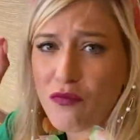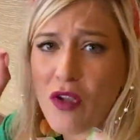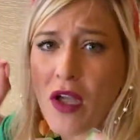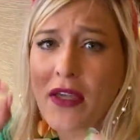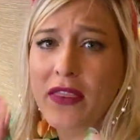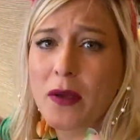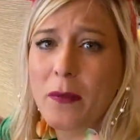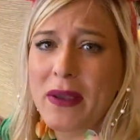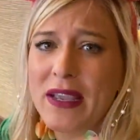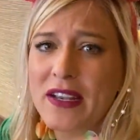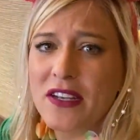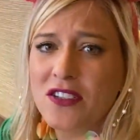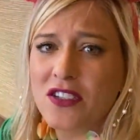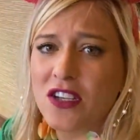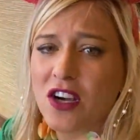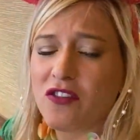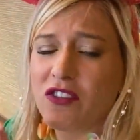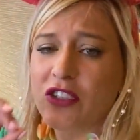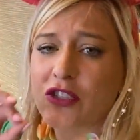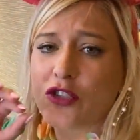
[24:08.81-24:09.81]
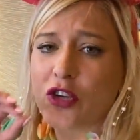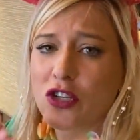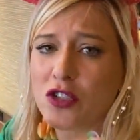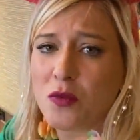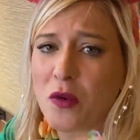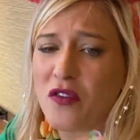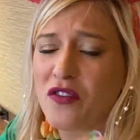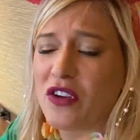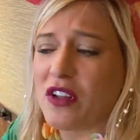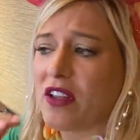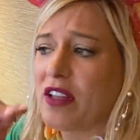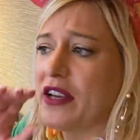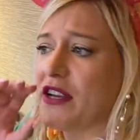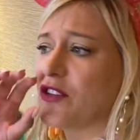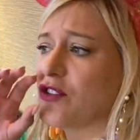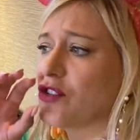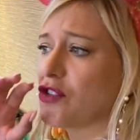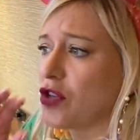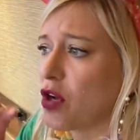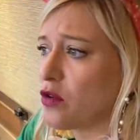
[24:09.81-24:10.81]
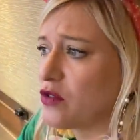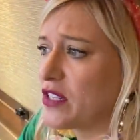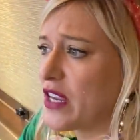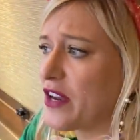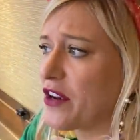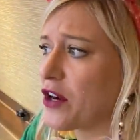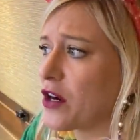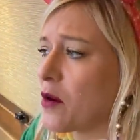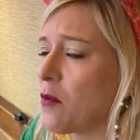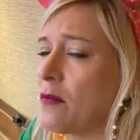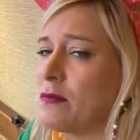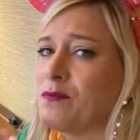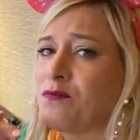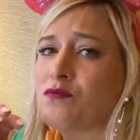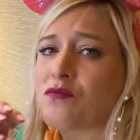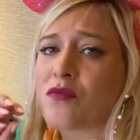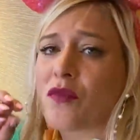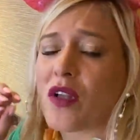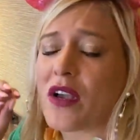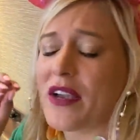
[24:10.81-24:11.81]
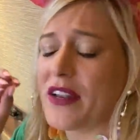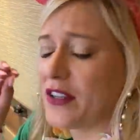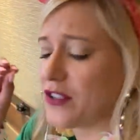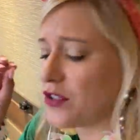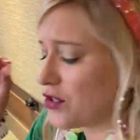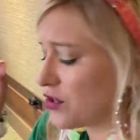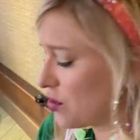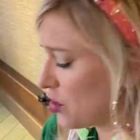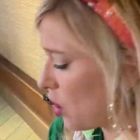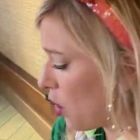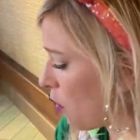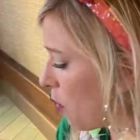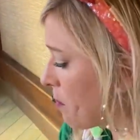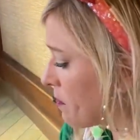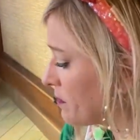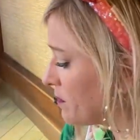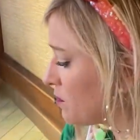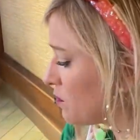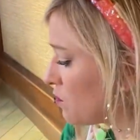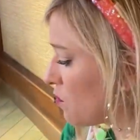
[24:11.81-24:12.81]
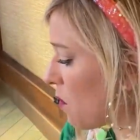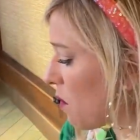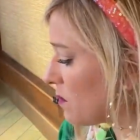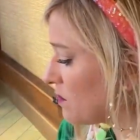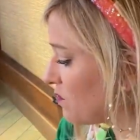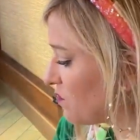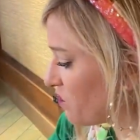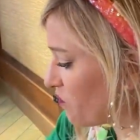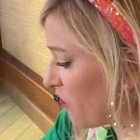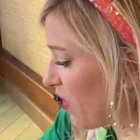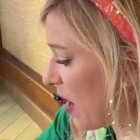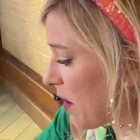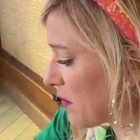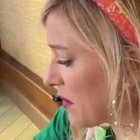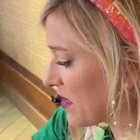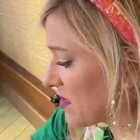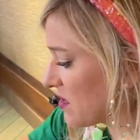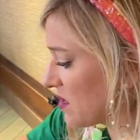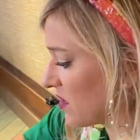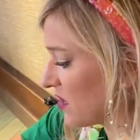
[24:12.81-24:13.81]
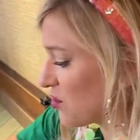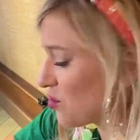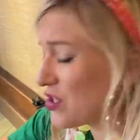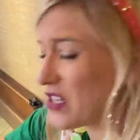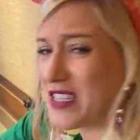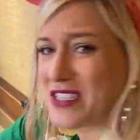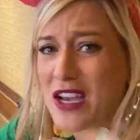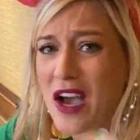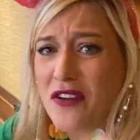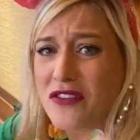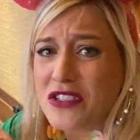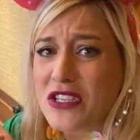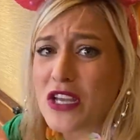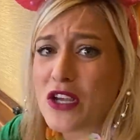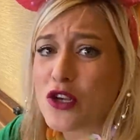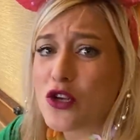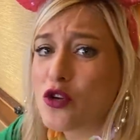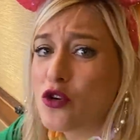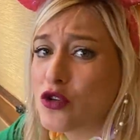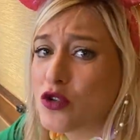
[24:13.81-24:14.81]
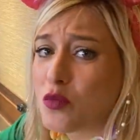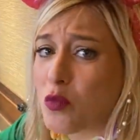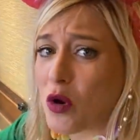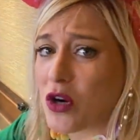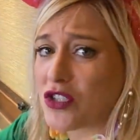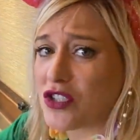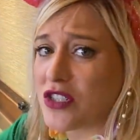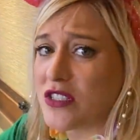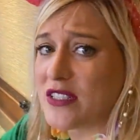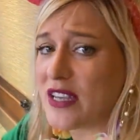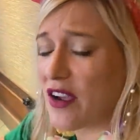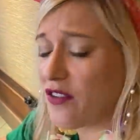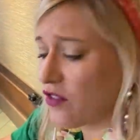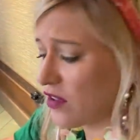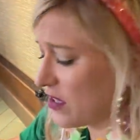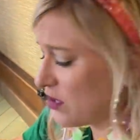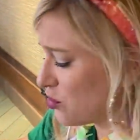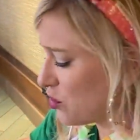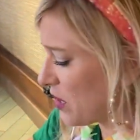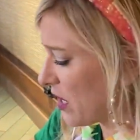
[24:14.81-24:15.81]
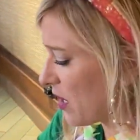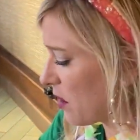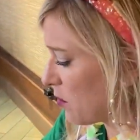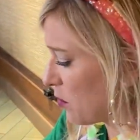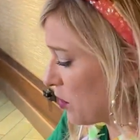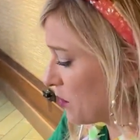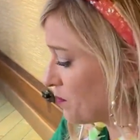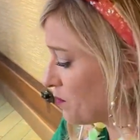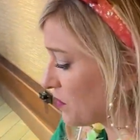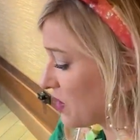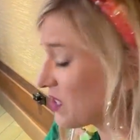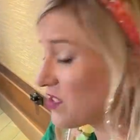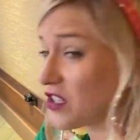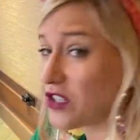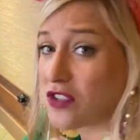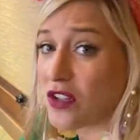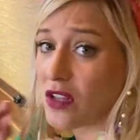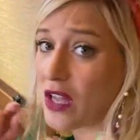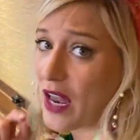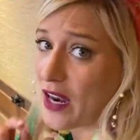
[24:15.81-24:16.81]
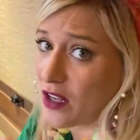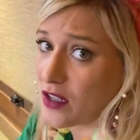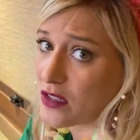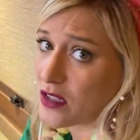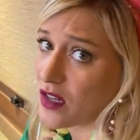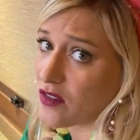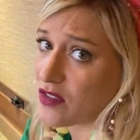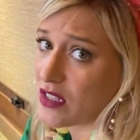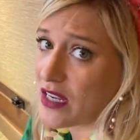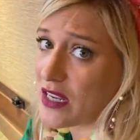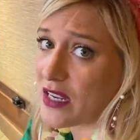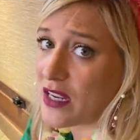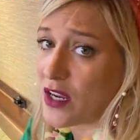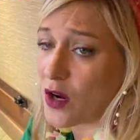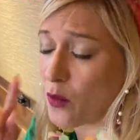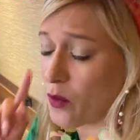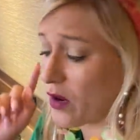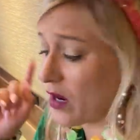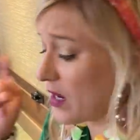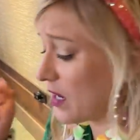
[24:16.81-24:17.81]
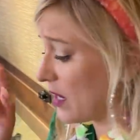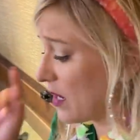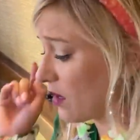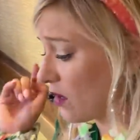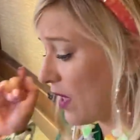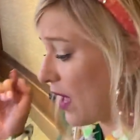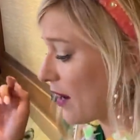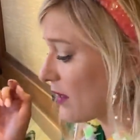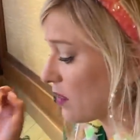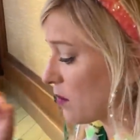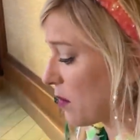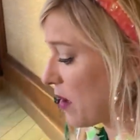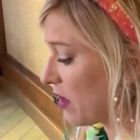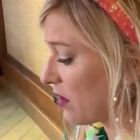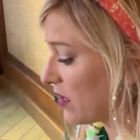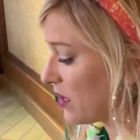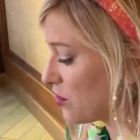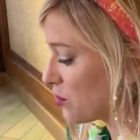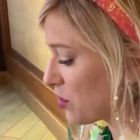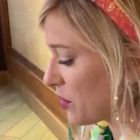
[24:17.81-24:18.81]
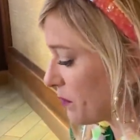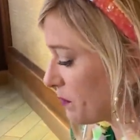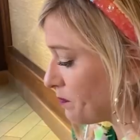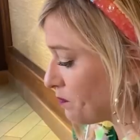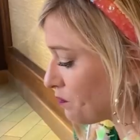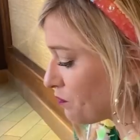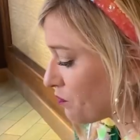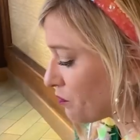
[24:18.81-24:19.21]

And the meat itself is cooked perfectly. It's so tender. It is so fabulous and delicious. It's obviously a huge portion, definitely a shareable, because there's a lot of good stuff to eat here. We're going to eat a lot at the Polynesian.